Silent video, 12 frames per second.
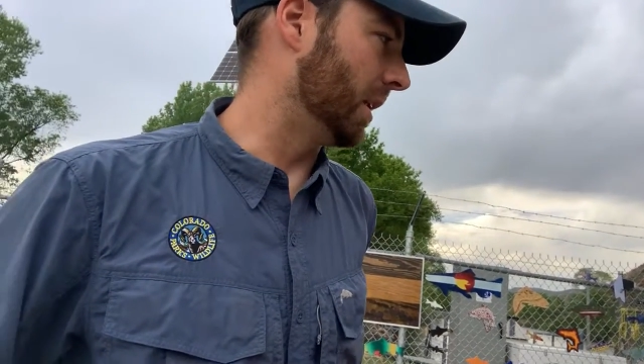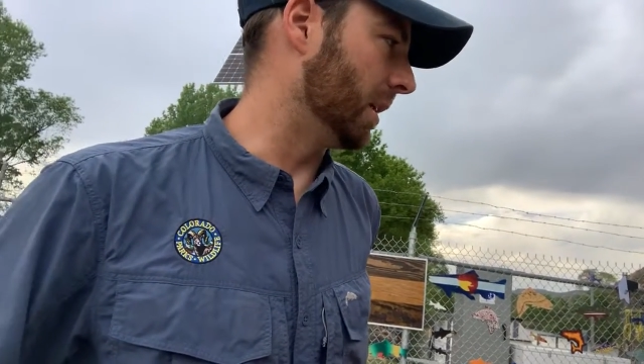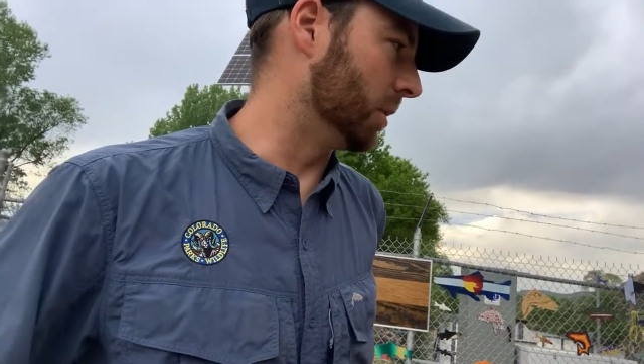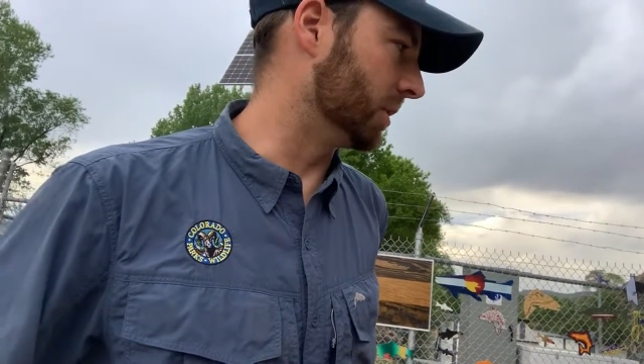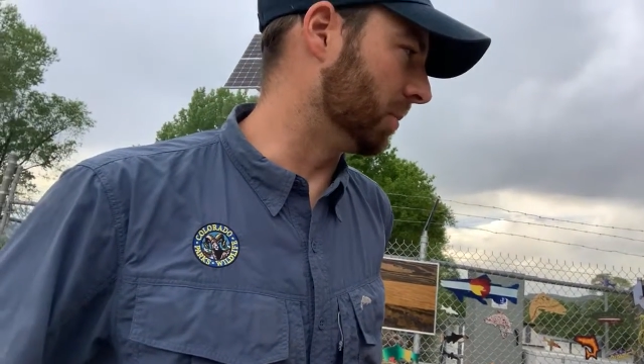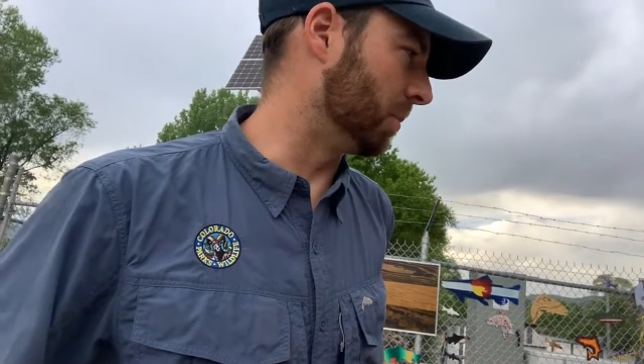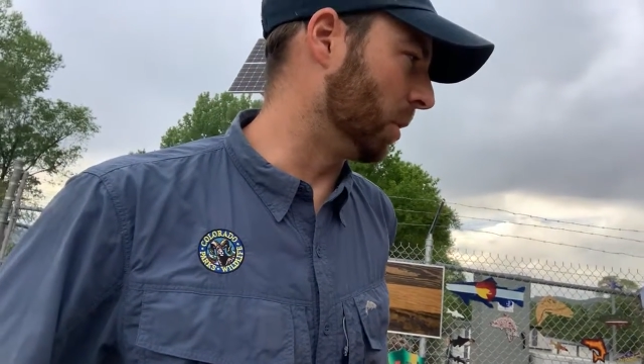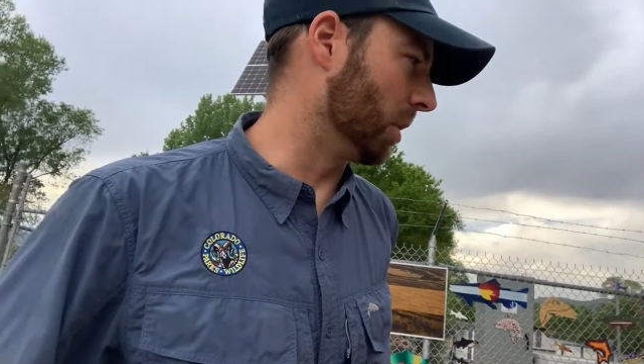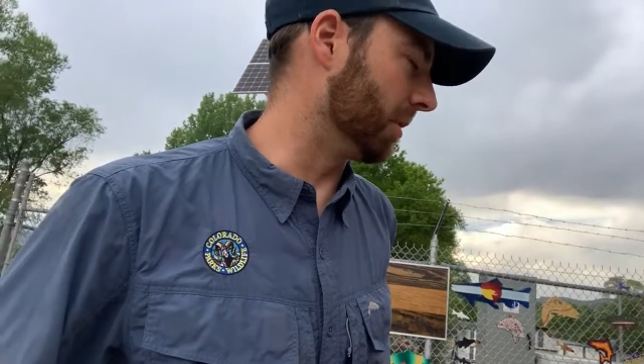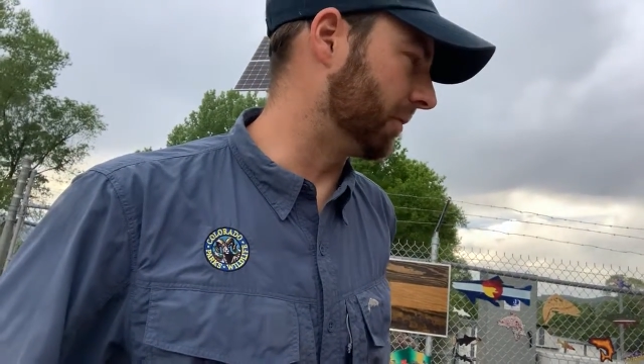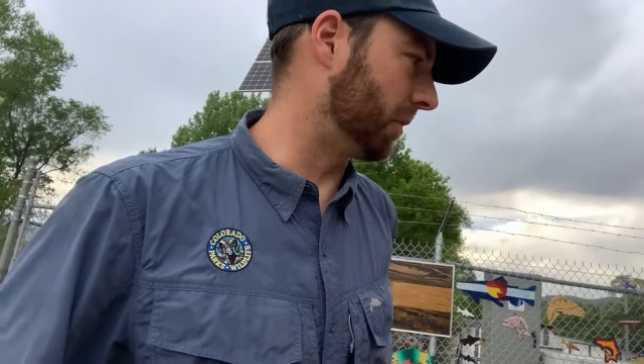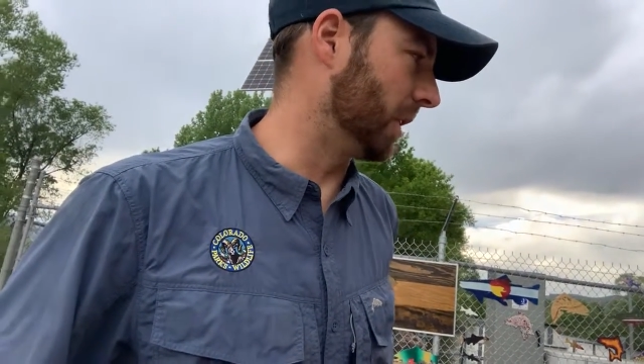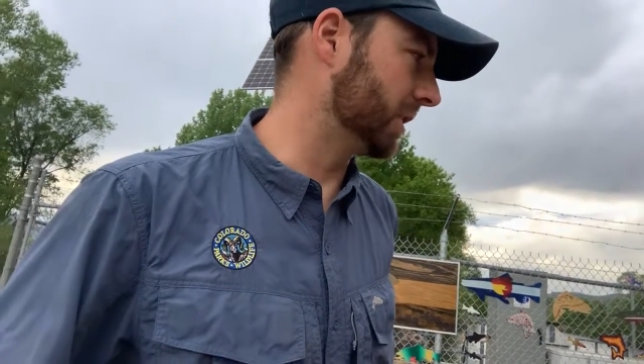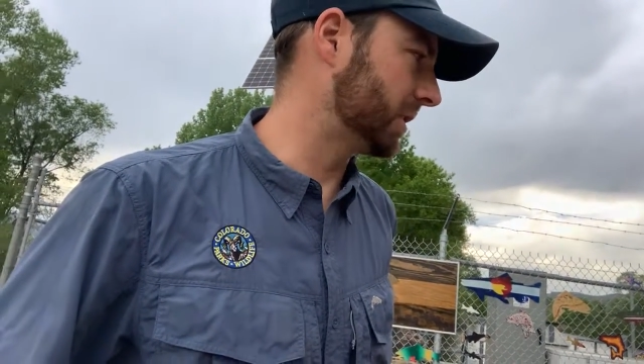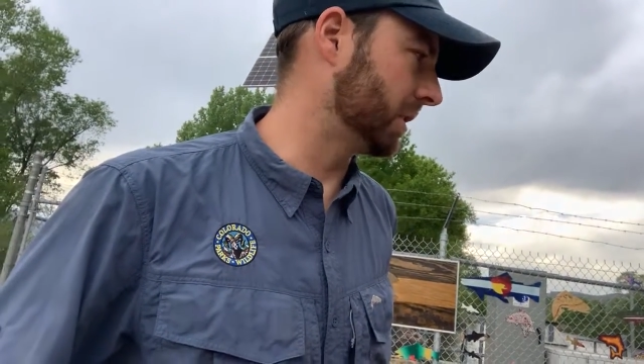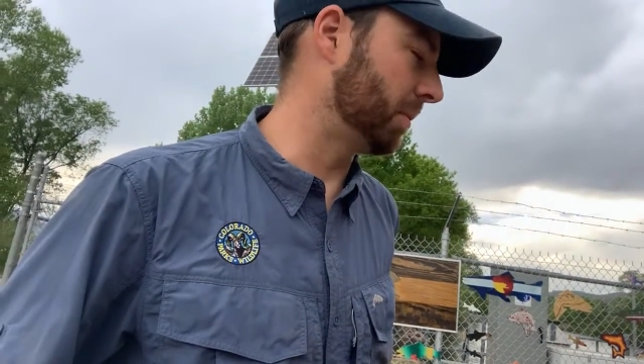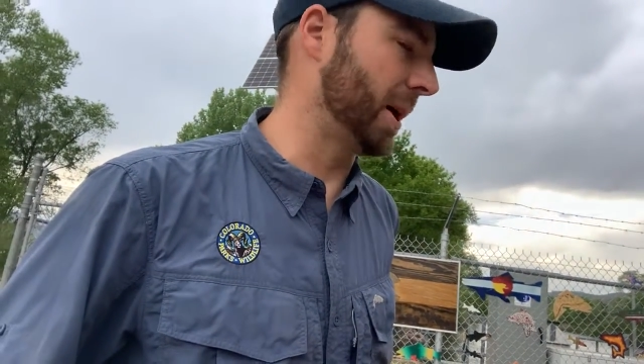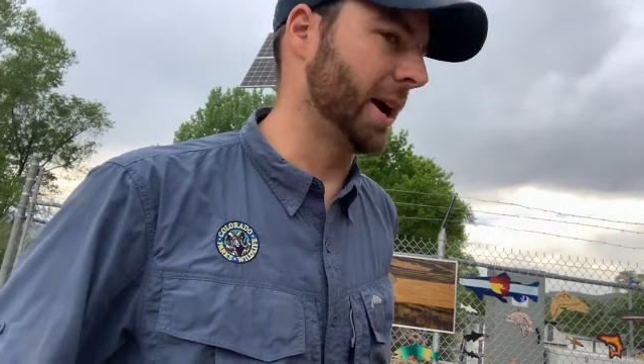And it was important for us
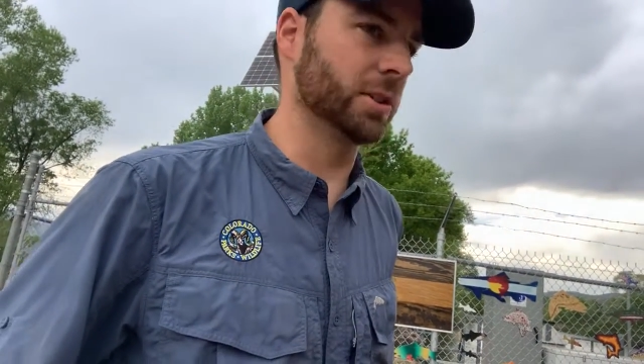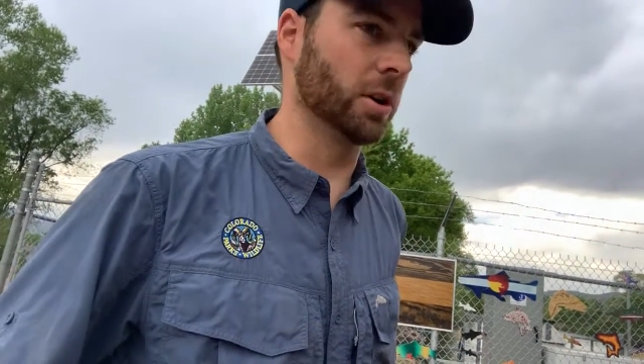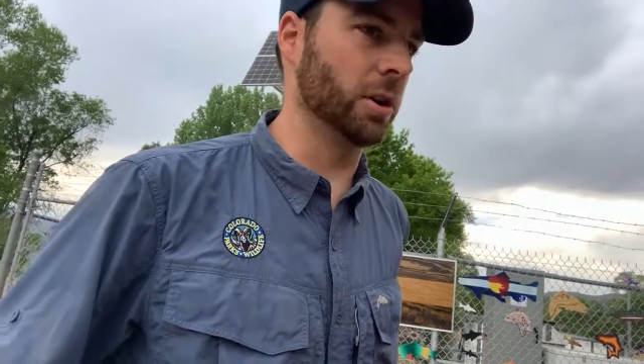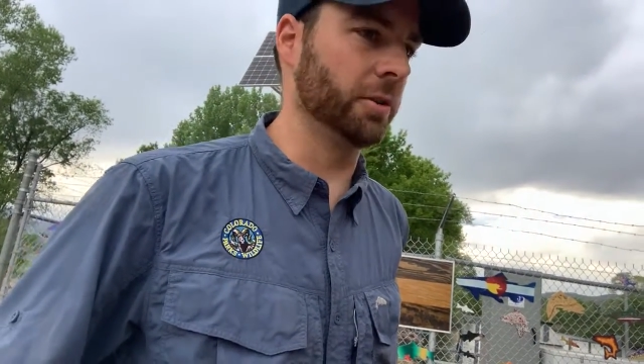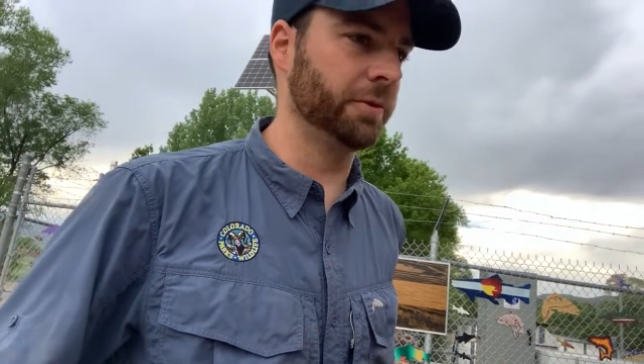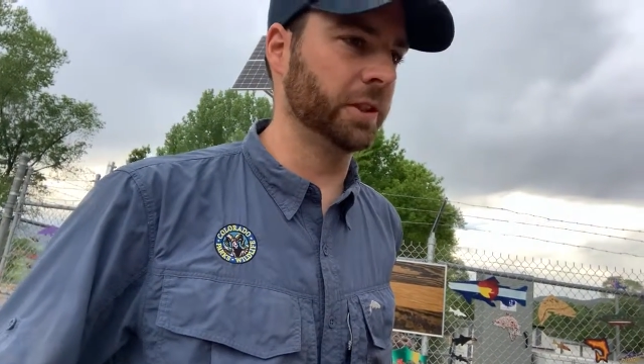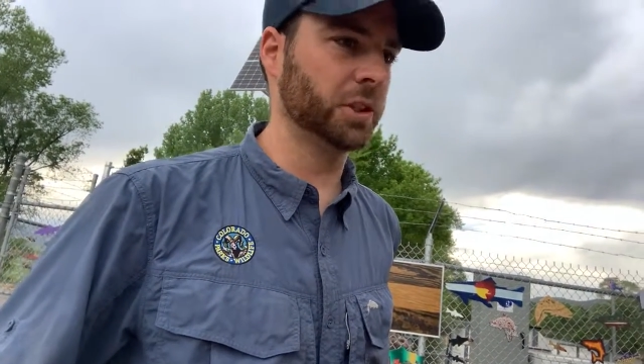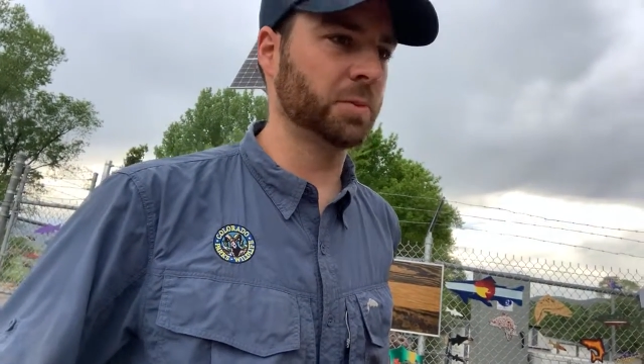to pass all fish